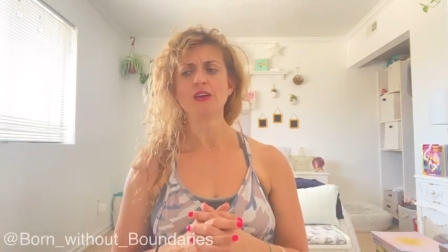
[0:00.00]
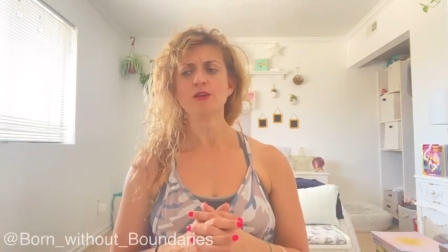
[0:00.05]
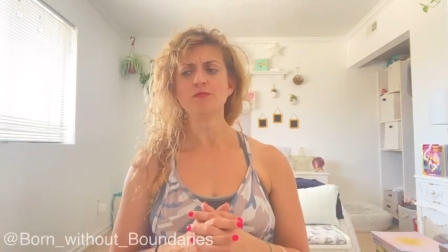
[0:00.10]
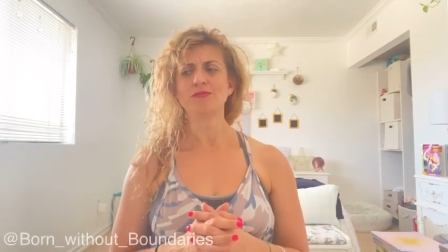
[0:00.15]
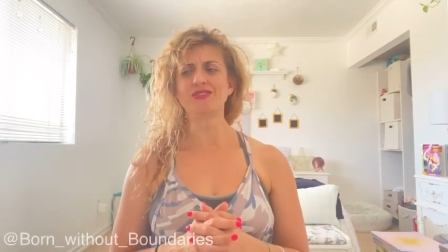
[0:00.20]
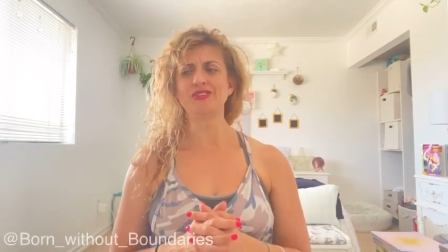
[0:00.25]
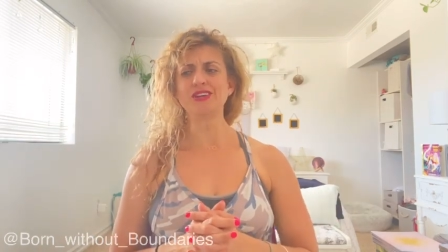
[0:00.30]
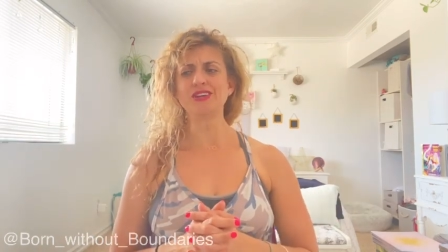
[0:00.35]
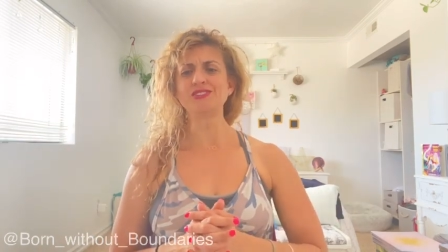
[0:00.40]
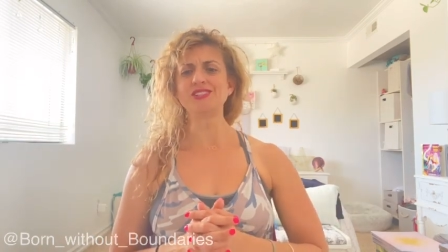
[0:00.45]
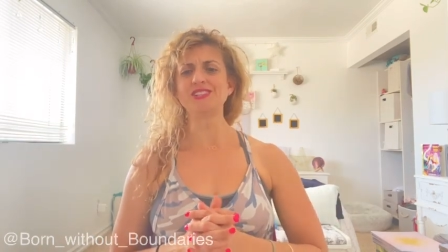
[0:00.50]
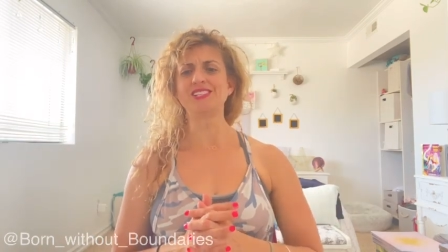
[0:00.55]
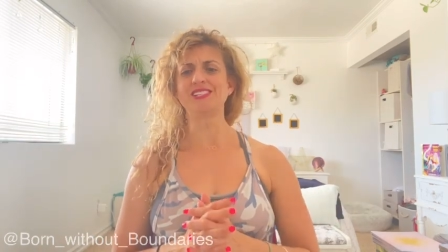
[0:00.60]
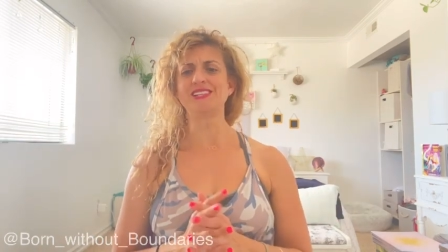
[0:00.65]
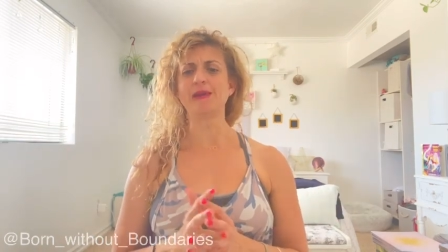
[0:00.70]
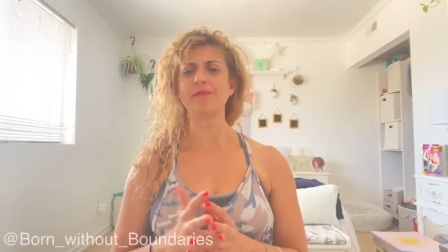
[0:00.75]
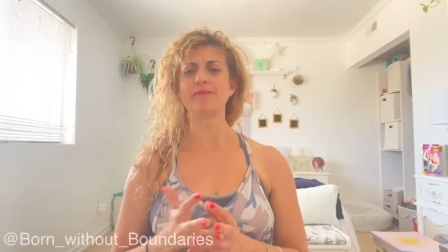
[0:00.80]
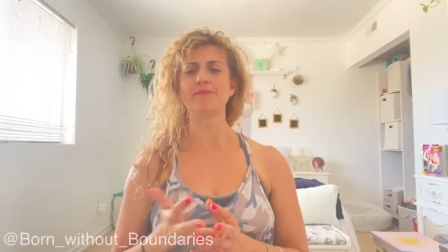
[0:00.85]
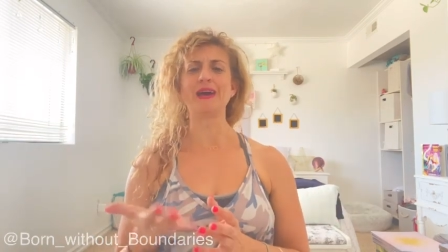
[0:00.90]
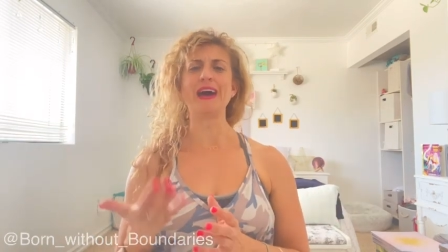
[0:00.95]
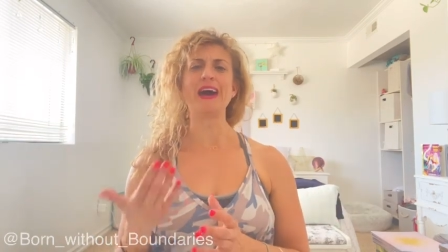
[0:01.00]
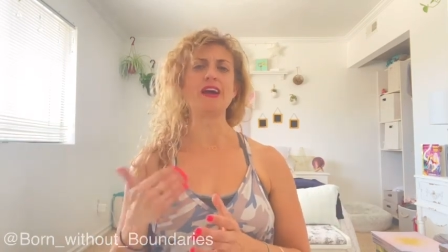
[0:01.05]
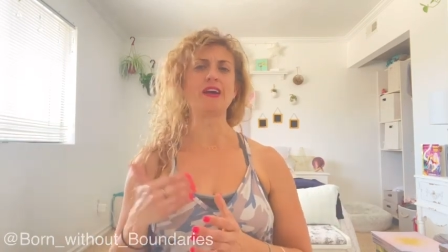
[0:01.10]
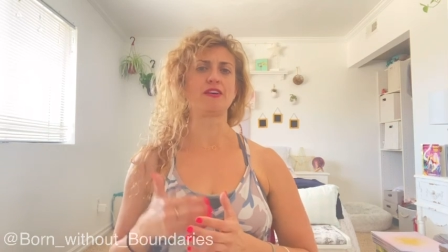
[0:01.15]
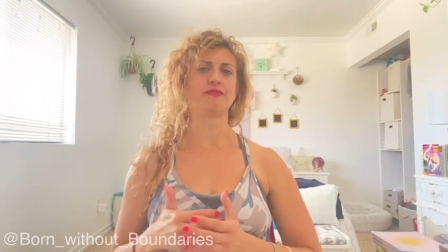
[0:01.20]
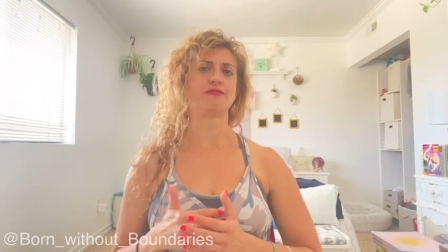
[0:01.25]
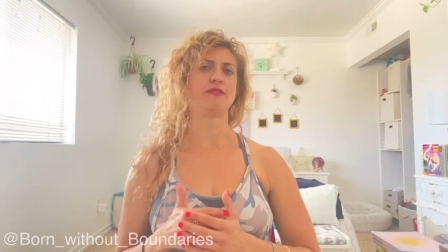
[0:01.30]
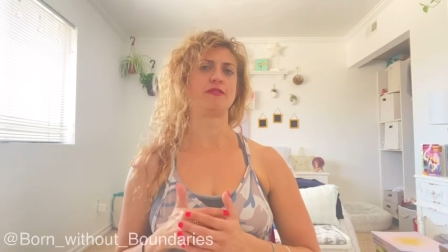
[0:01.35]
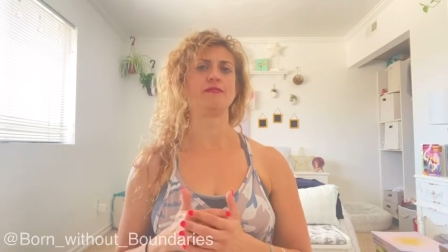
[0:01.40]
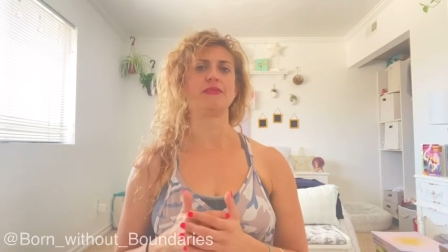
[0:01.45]
But there's a step
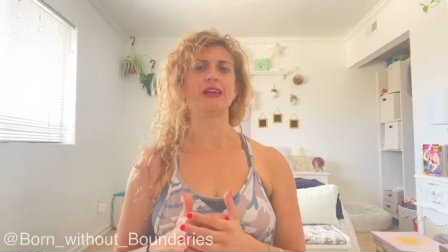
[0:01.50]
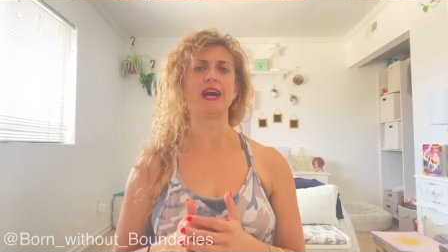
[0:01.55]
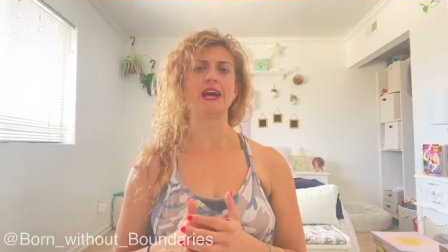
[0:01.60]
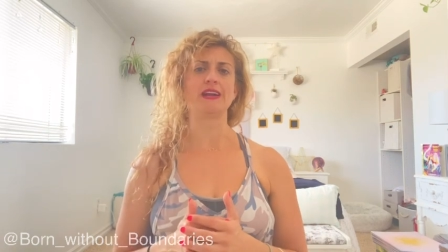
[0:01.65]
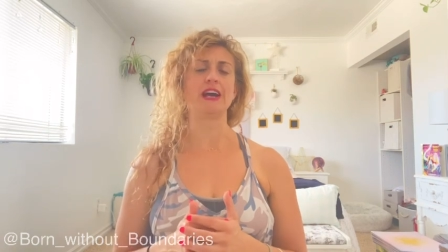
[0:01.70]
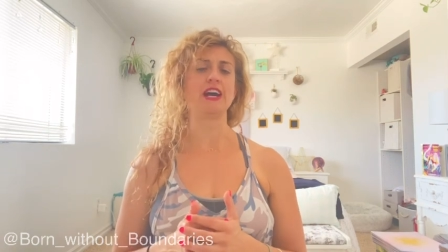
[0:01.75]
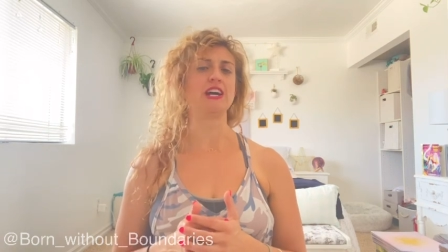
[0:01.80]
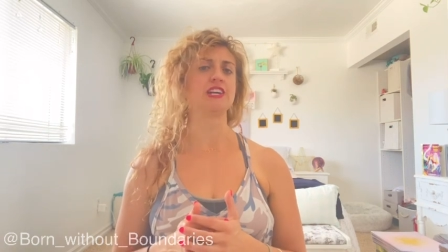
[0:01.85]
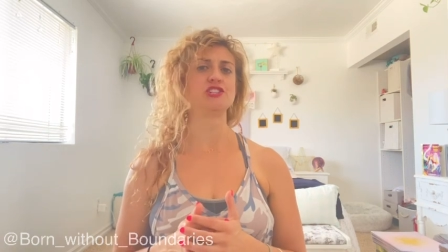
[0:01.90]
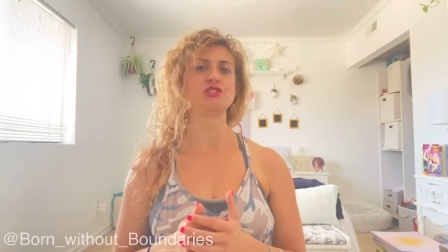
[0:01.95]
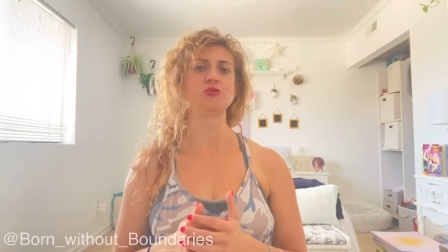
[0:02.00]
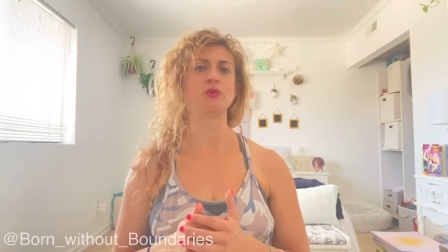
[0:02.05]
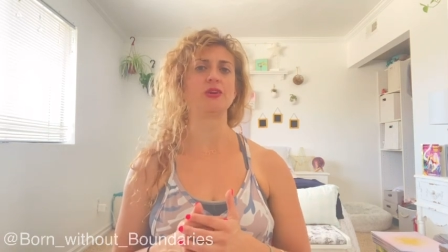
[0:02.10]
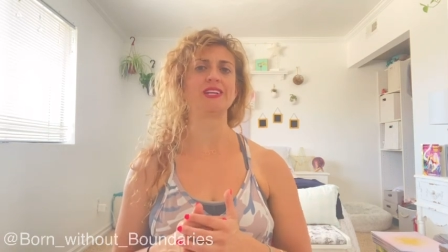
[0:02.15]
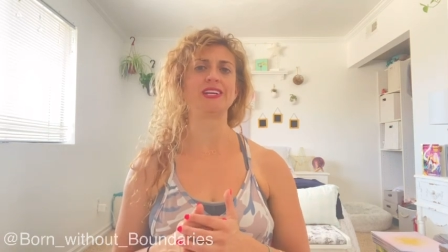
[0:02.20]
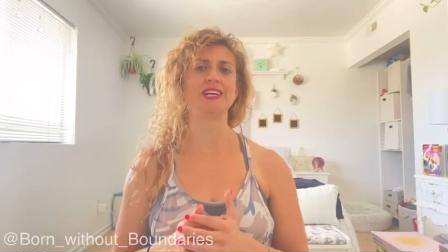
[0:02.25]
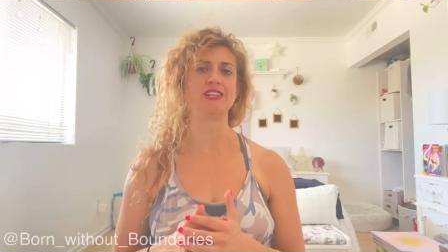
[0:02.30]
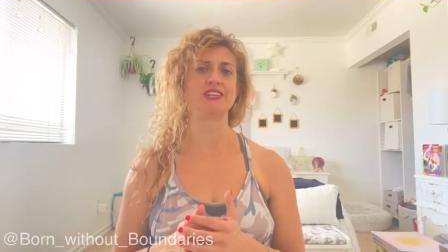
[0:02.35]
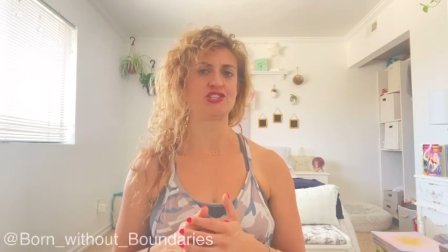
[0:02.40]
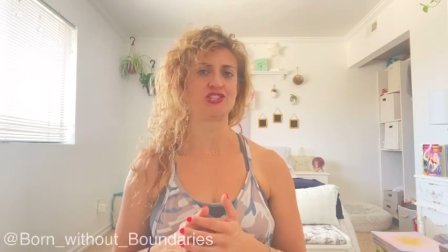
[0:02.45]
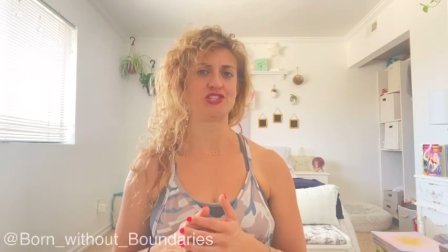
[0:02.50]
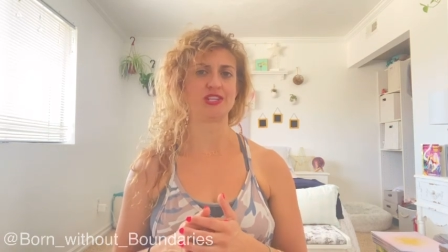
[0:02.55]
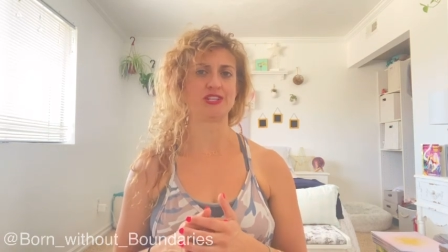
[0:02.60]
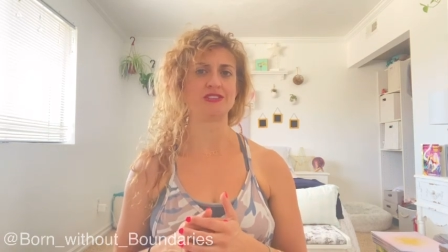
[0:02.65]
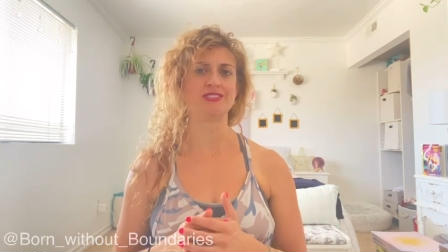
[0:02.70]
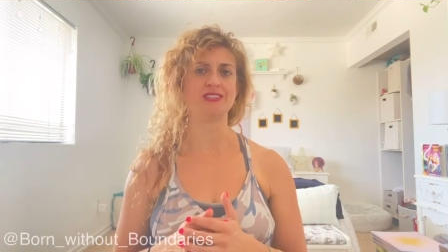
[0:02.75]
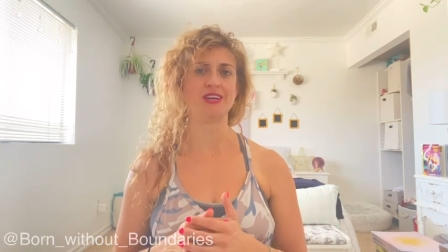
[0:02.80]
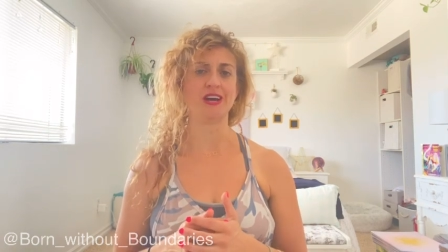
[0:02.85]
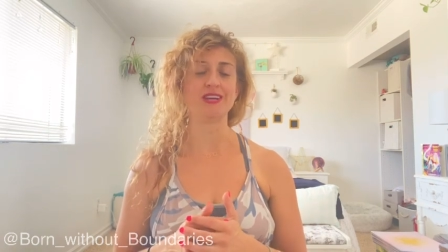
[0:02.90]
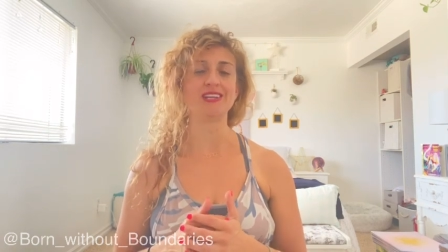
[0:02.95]
back from that, I just want to get
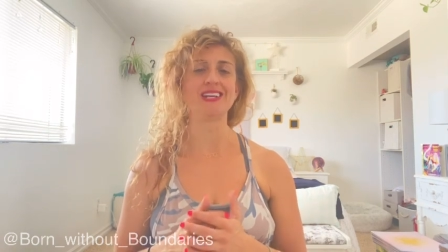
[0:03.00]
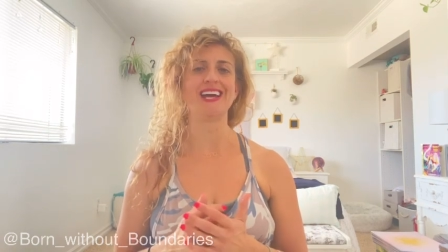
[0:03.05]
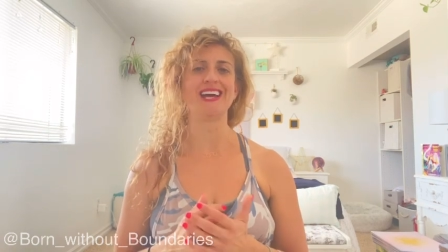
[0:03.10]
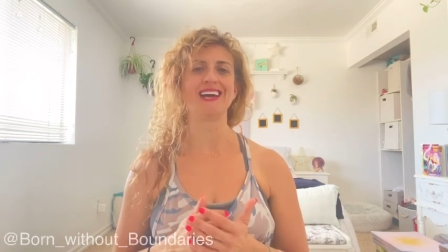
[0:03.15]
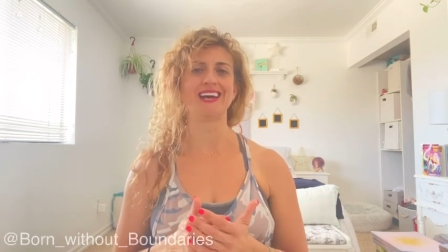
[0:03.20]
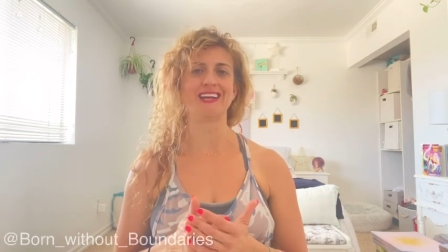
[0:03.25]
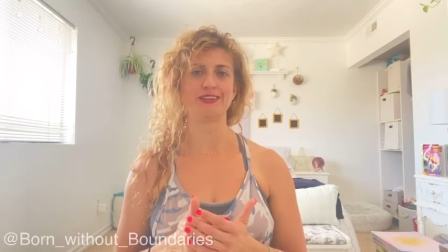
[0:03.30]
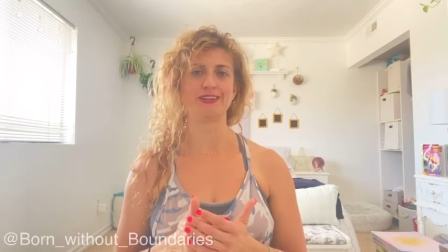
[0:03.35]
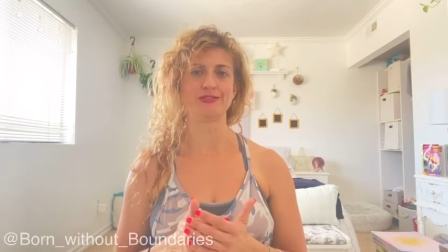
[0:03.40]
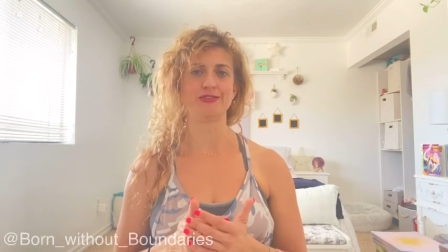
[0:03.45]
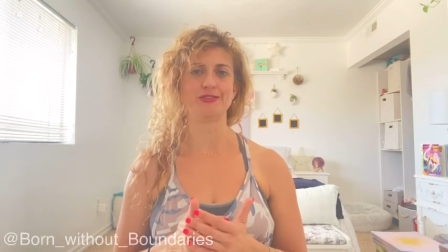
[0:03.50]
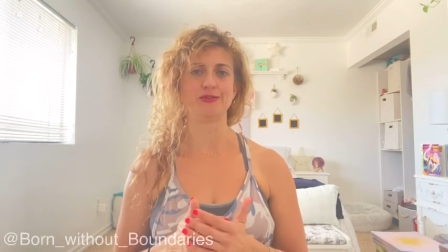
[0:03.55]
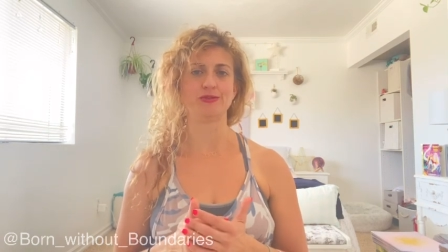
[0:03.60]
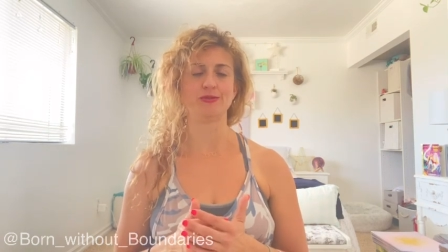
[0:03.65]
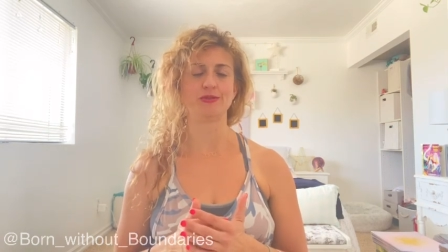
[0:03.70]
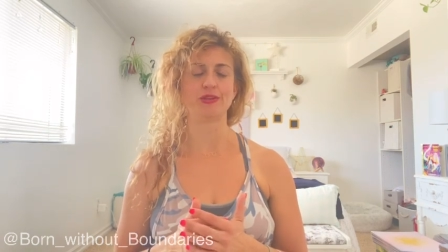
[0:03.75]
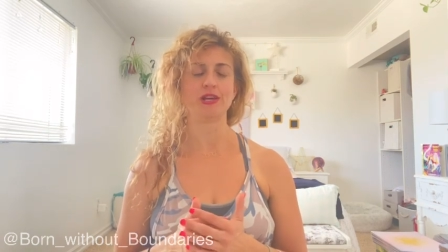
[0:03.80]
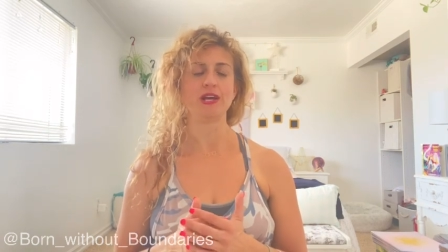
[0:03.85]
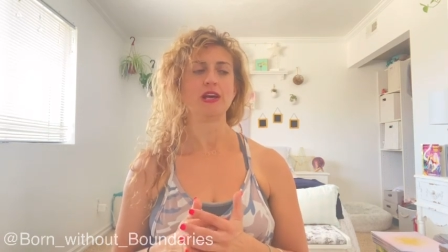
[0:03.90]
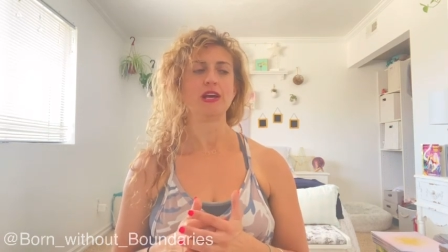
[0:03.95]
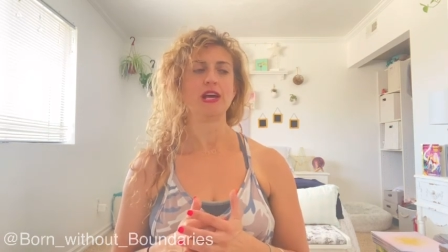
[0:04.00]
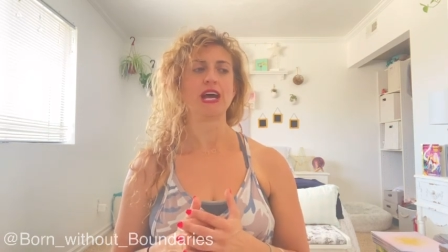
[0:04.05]
shit done attitude.